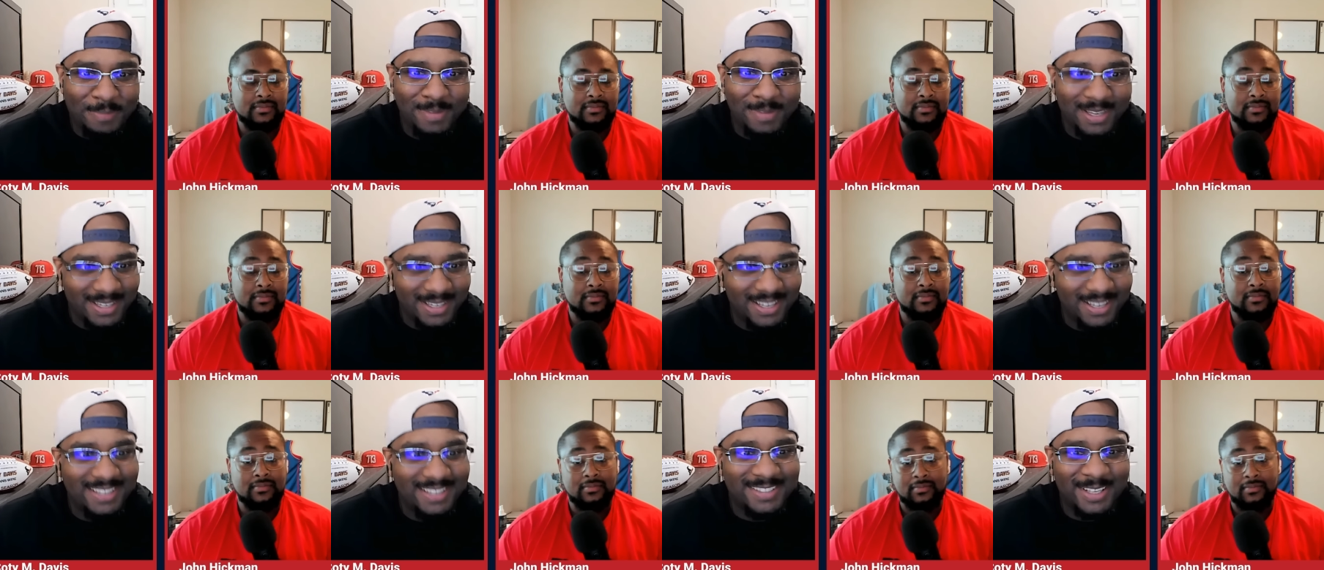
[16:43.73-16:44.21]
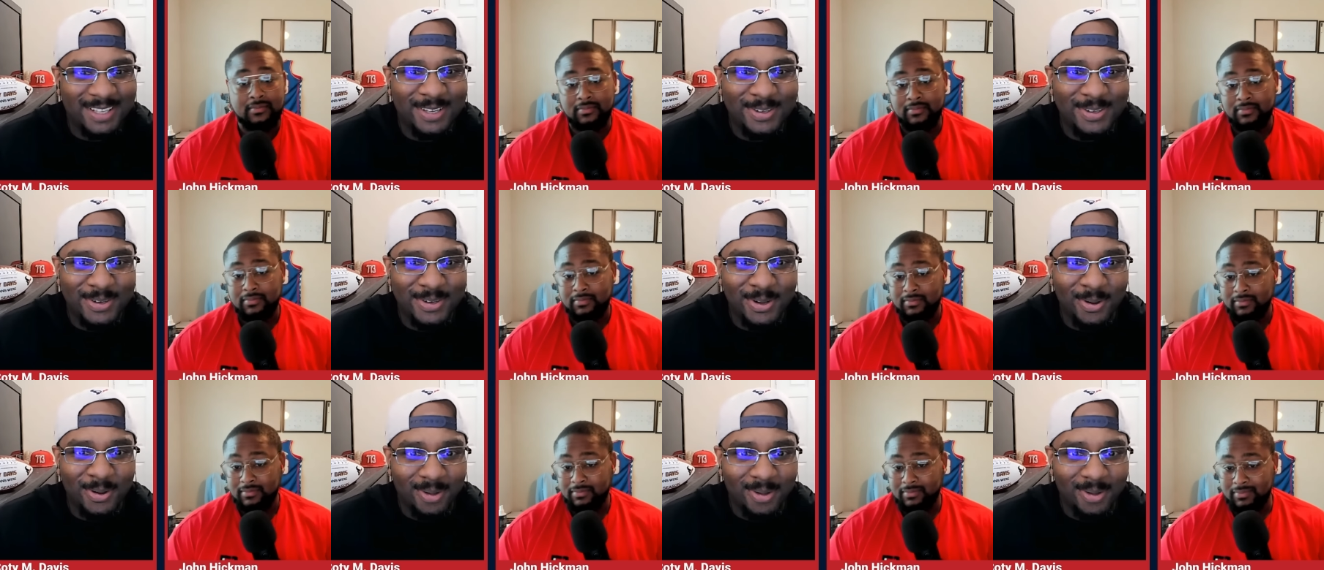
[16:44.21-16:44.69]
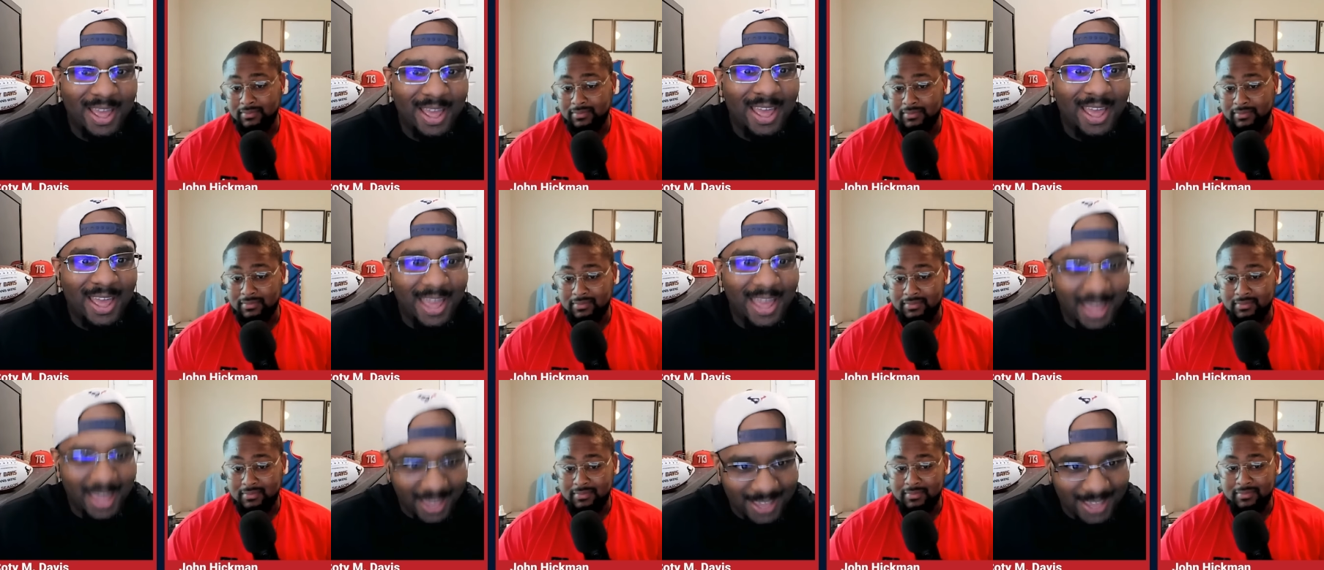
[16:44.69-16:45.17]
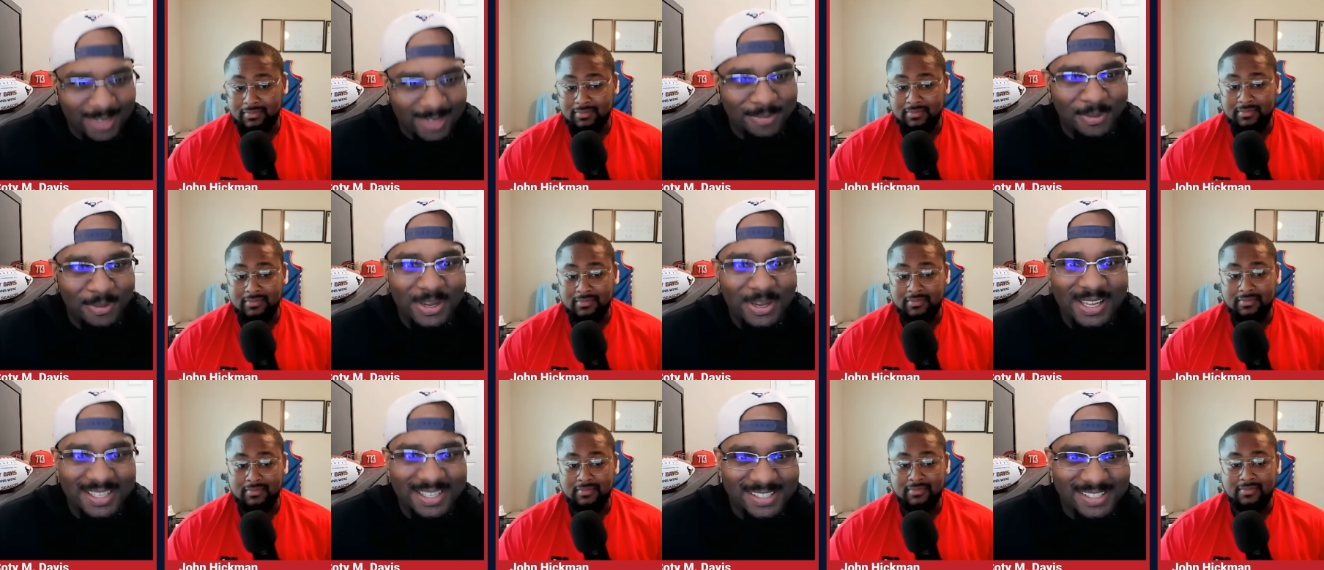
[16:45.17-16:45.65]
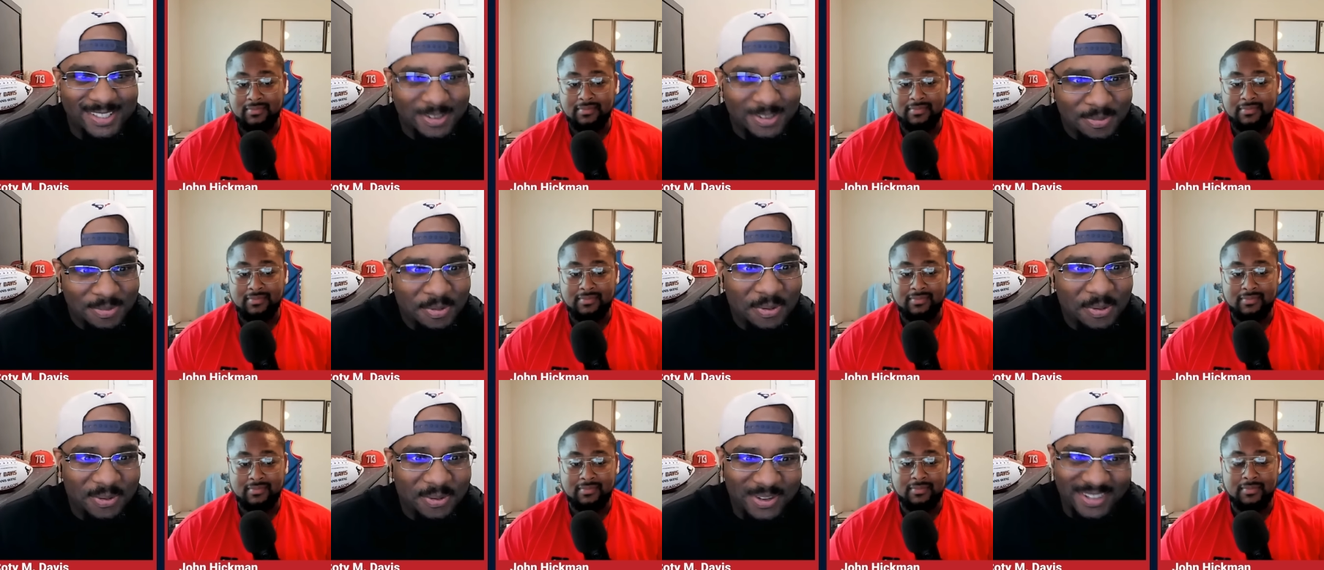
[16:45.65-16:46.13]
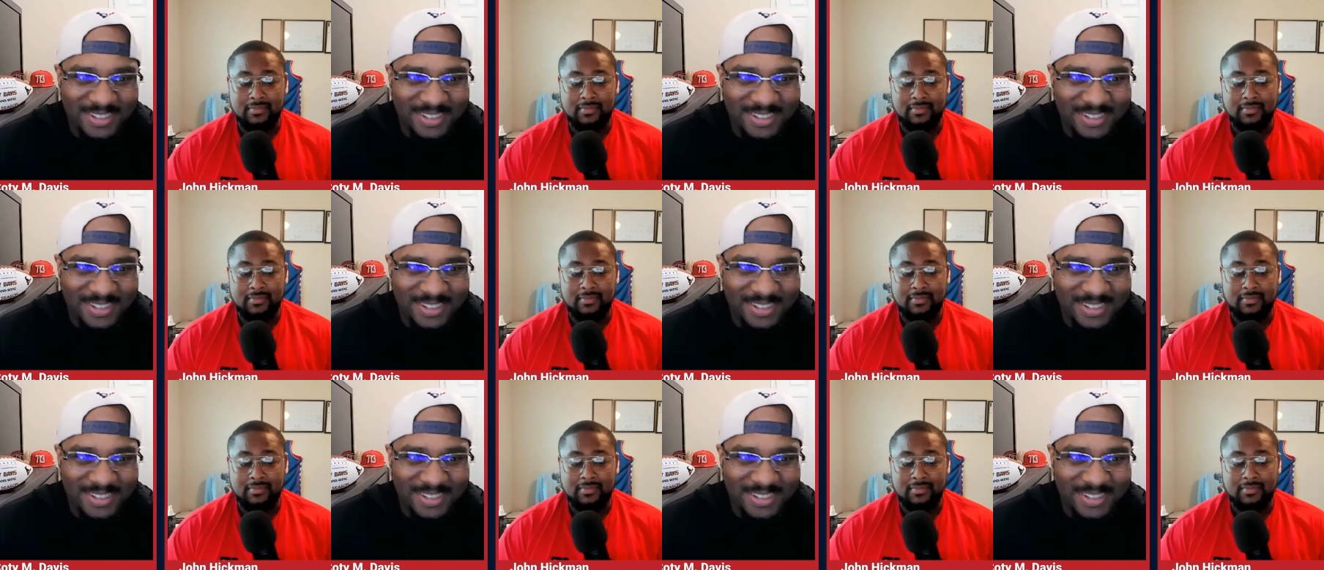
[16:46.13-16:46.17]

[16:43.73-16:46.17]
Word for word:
Speaker 1: Next thing you know, eight wins in a row.